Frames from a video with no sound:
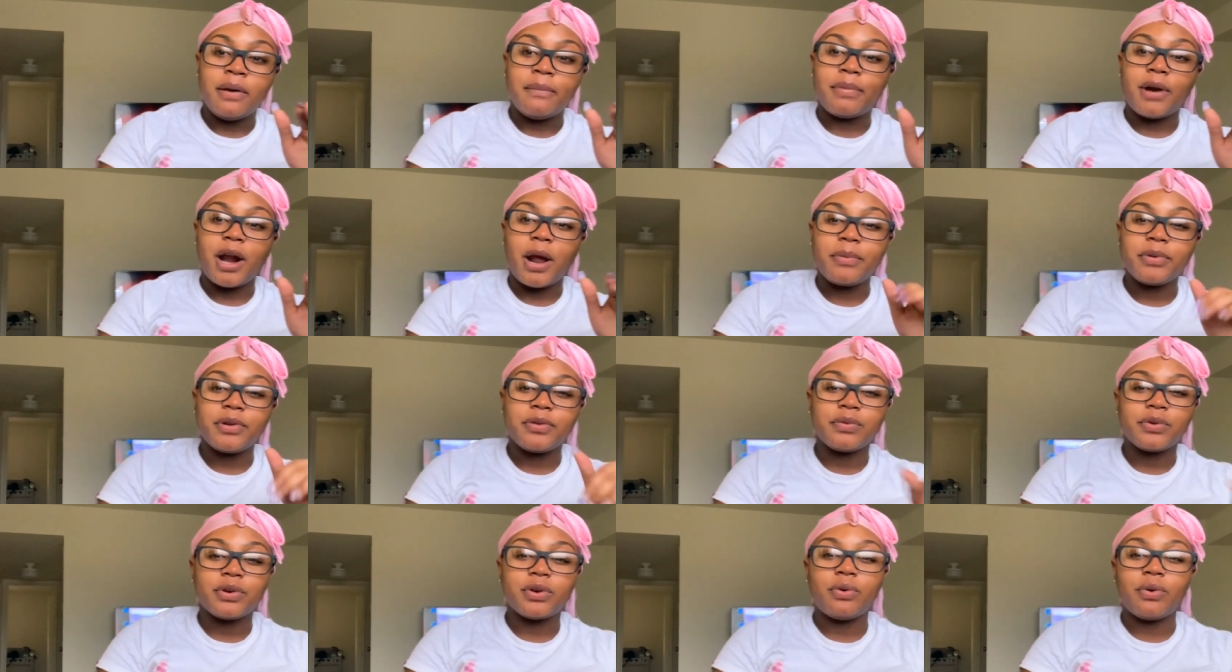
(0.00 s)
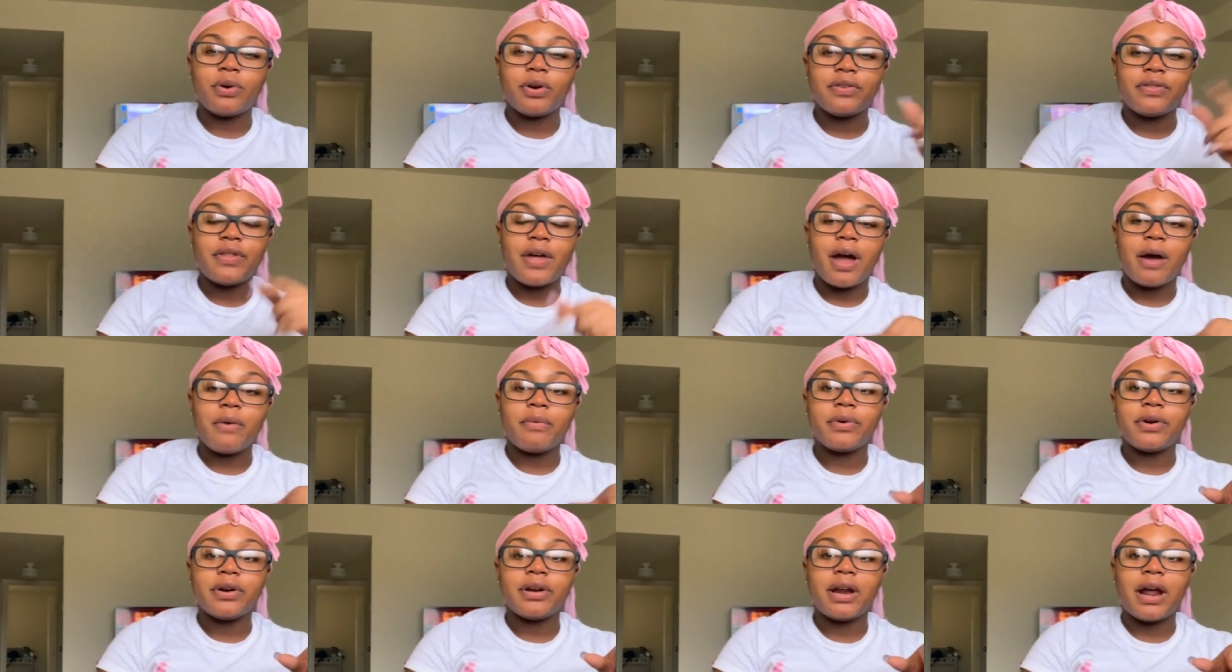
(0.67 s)
Probably record
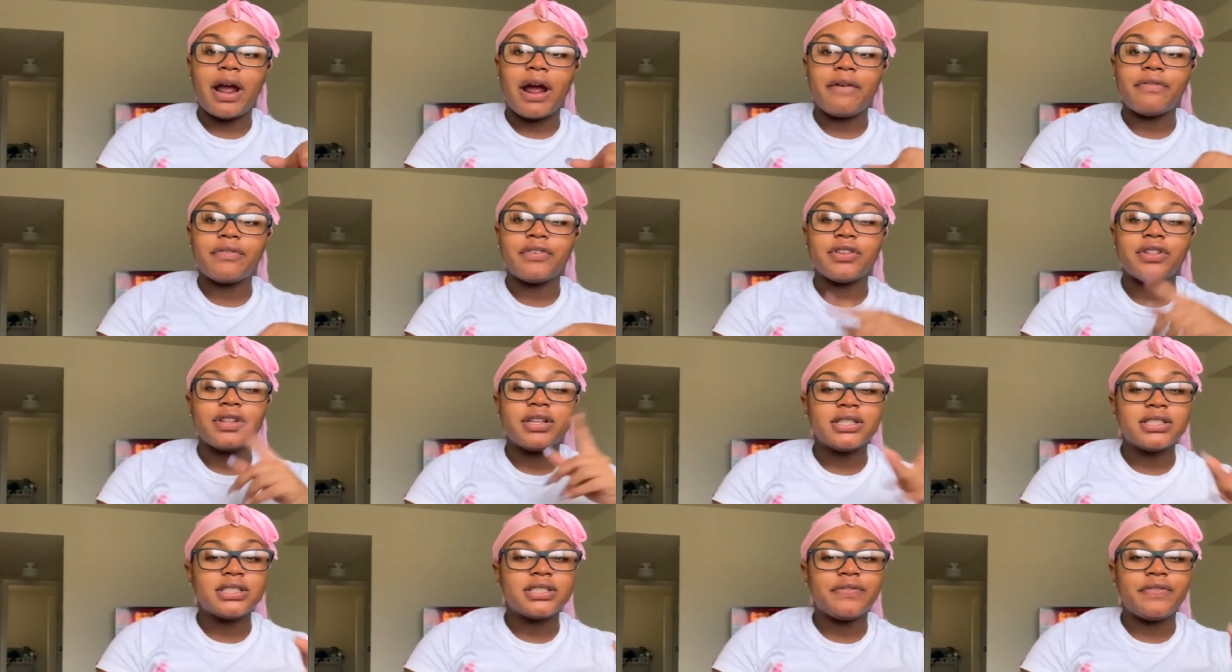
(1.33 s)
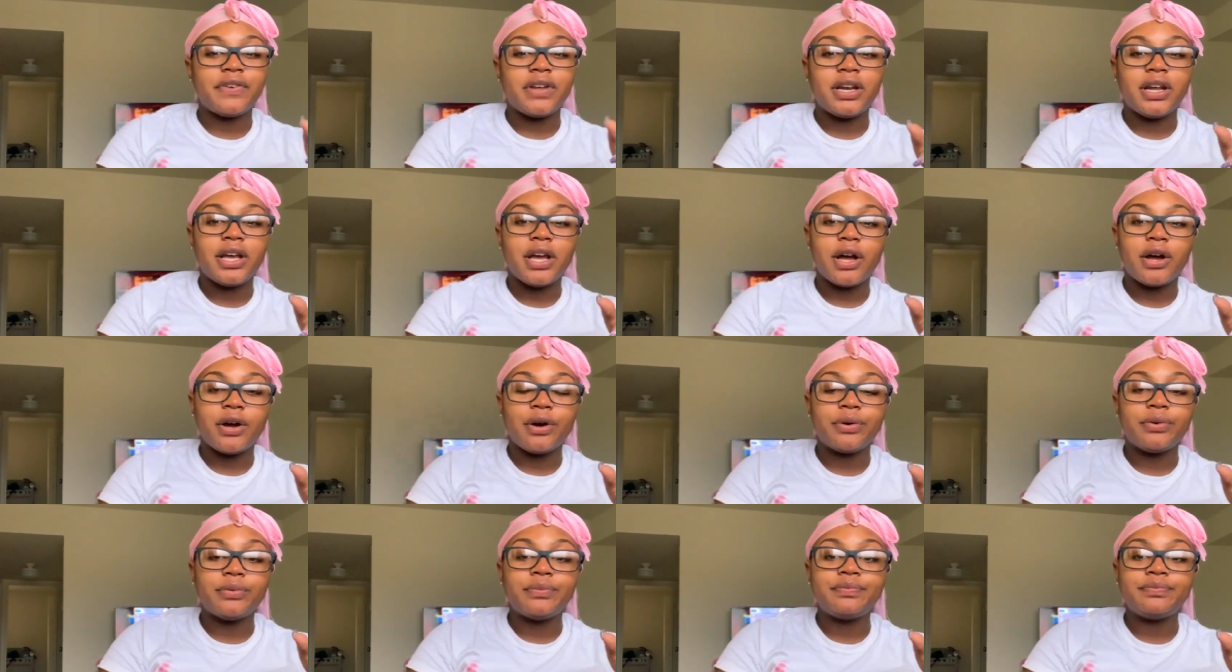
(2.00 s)
that one after this
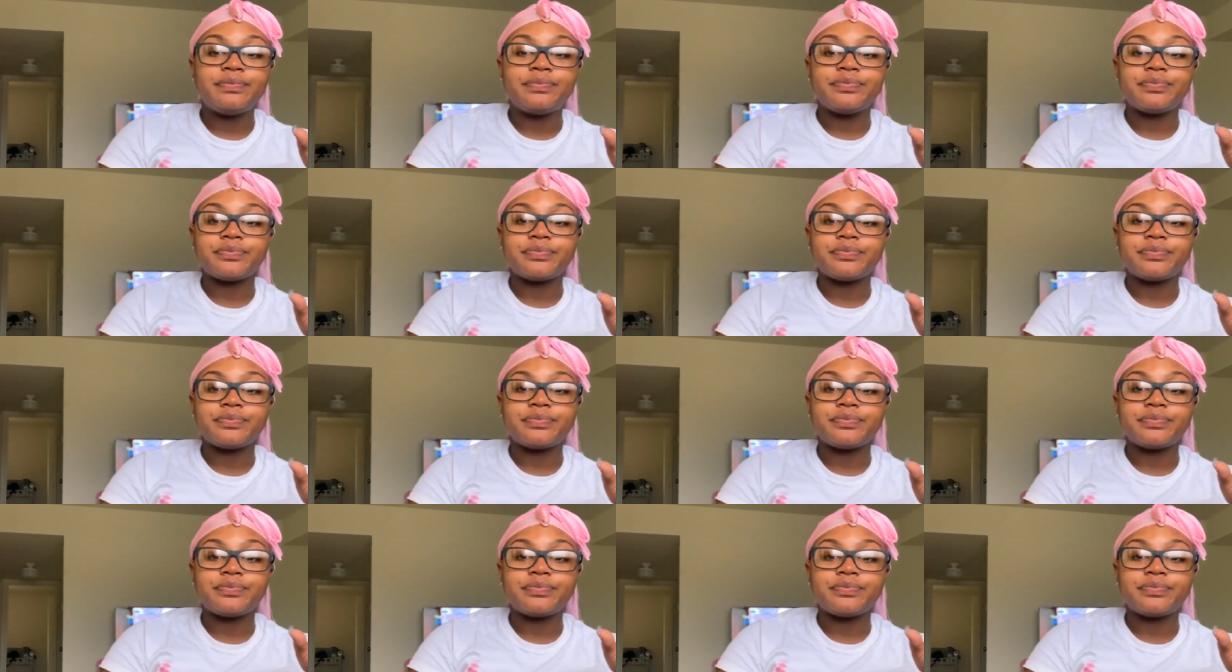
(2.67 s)
video.